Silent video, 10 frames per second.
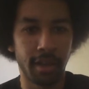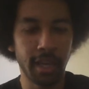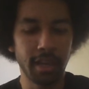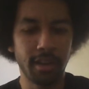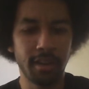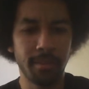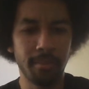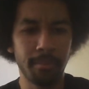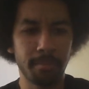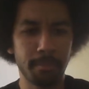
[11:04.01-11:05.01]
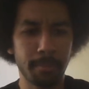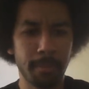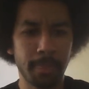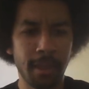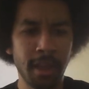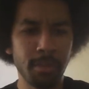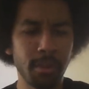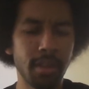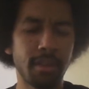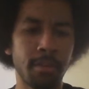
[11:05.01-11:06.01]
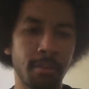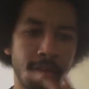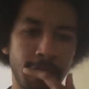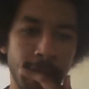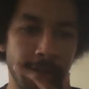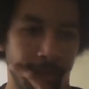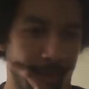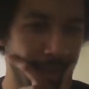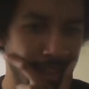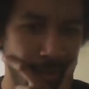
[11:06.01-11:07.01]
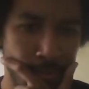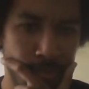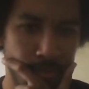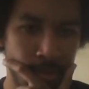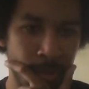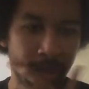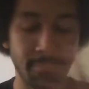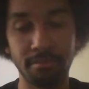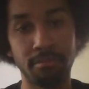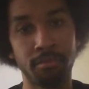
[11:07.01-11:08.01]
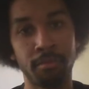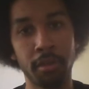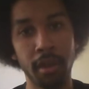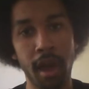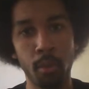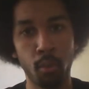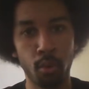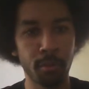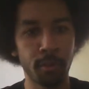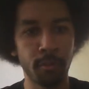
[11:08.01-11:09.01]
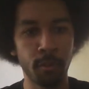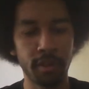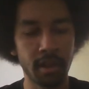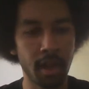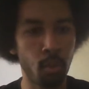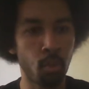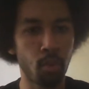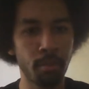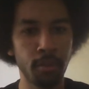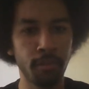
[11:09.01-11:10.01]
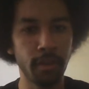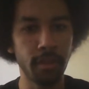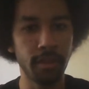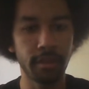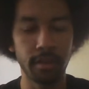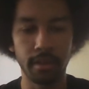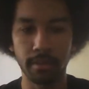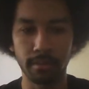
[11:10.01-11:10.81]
And I really don't see a theme. I mean, there's a lot of war movies. We've seen a lot of war movies,